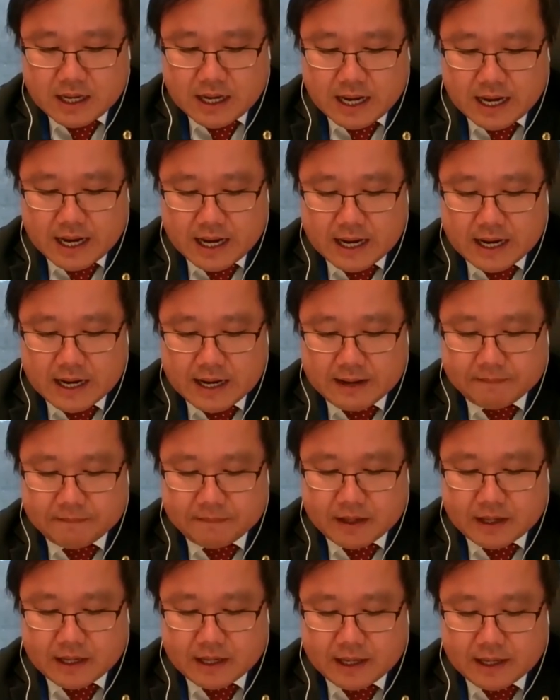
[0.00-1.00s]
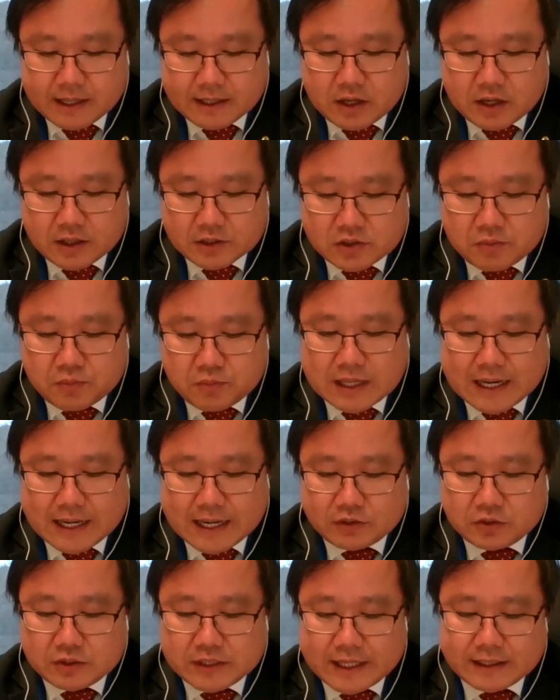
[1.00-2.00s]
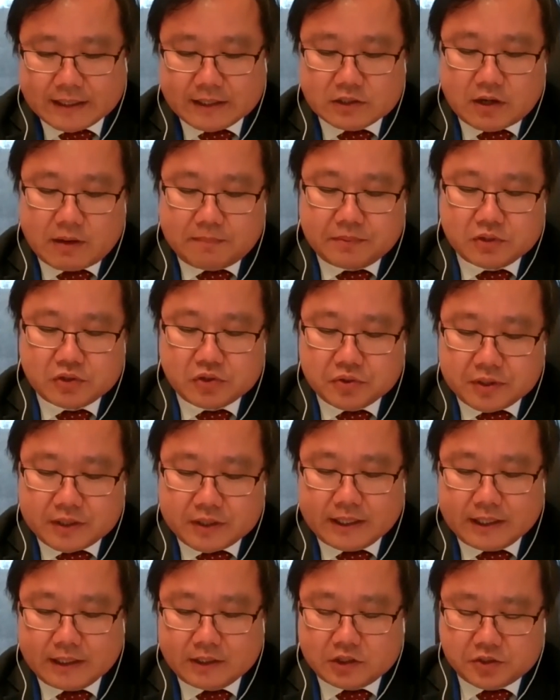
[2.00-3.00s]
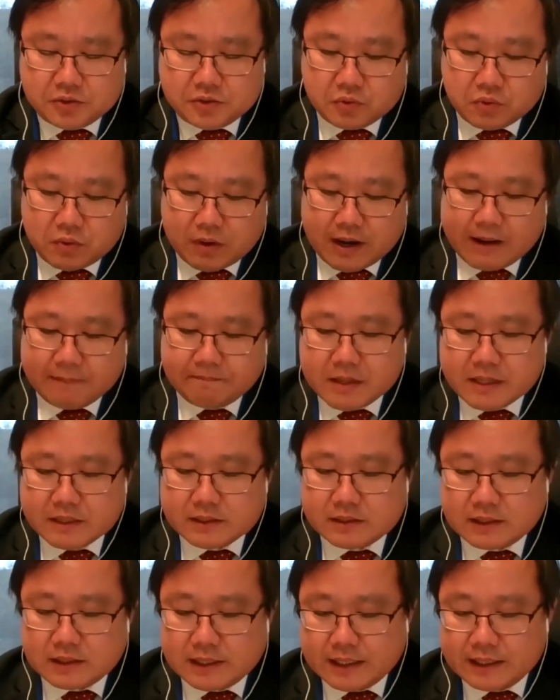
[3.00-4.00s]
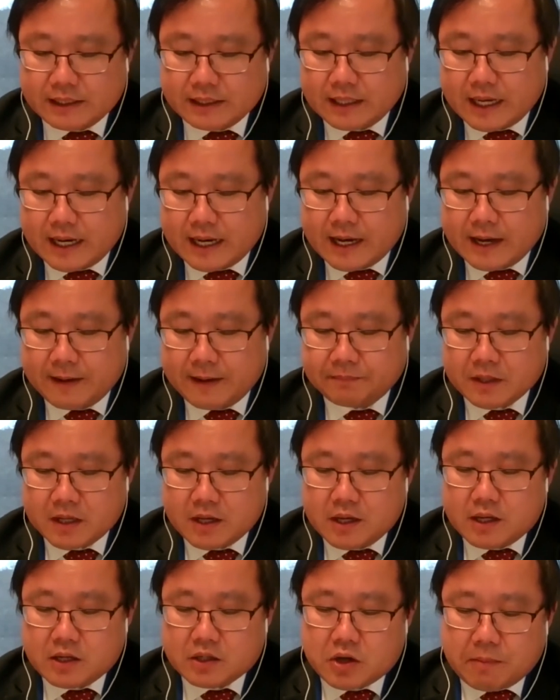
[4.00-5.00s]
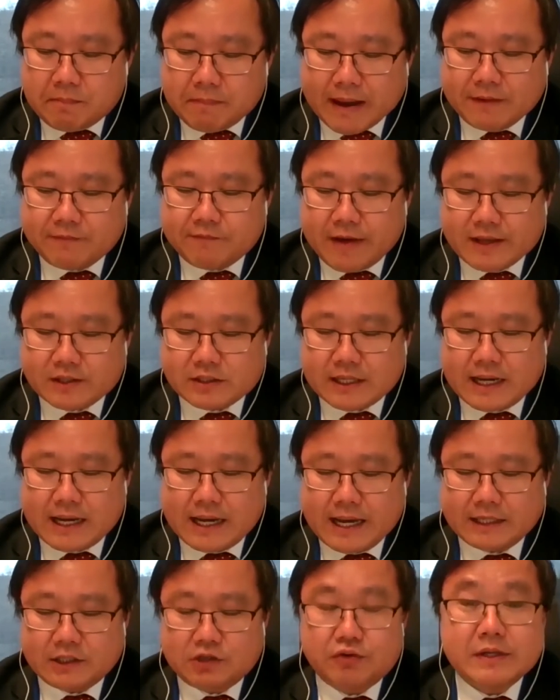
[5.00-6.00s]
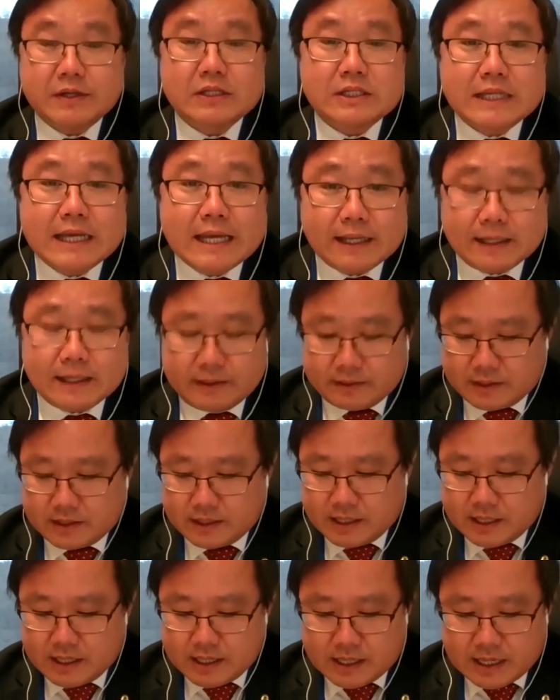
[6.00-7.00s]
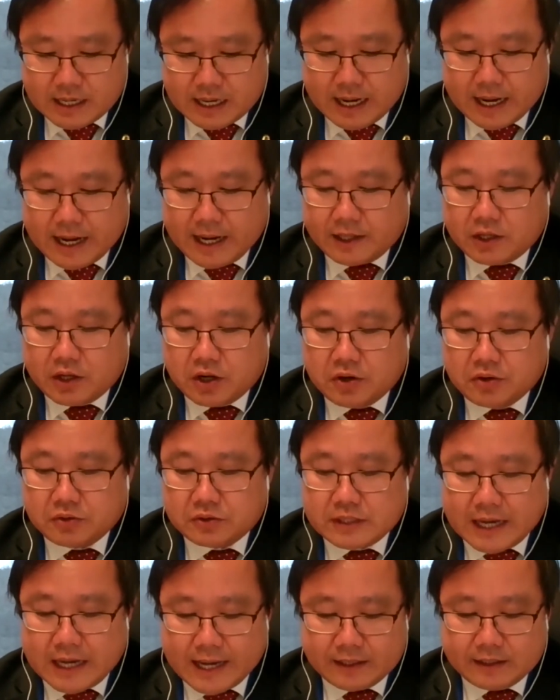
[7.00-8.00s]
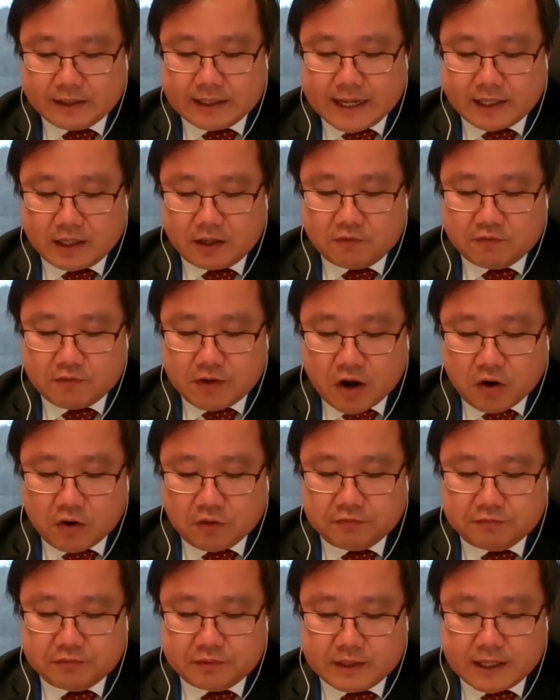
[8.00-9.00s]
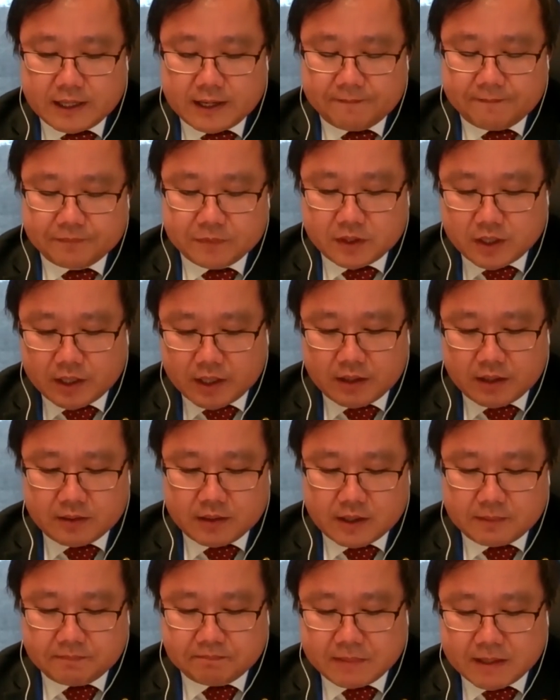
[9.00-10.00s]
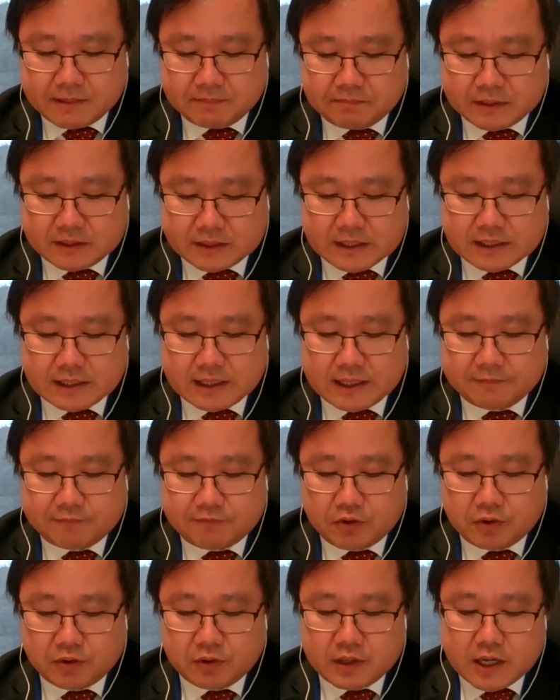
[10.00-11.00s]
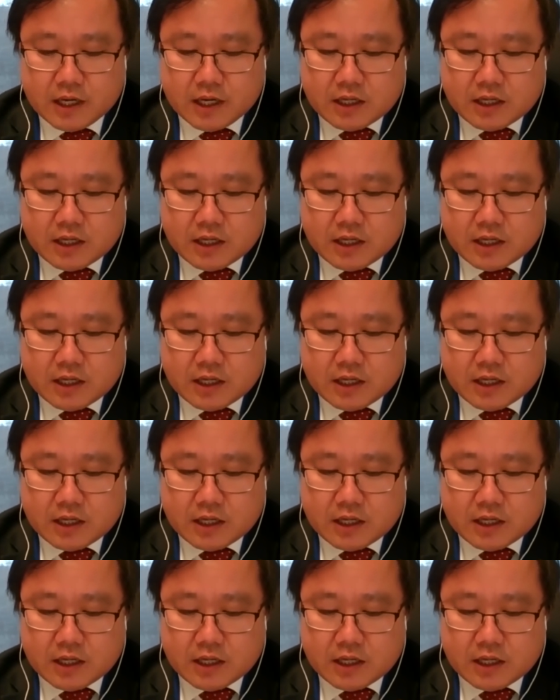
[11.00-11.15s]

I also would like to take this opportunity to personally commend Vesa and Christine and those others that involve, but particularly for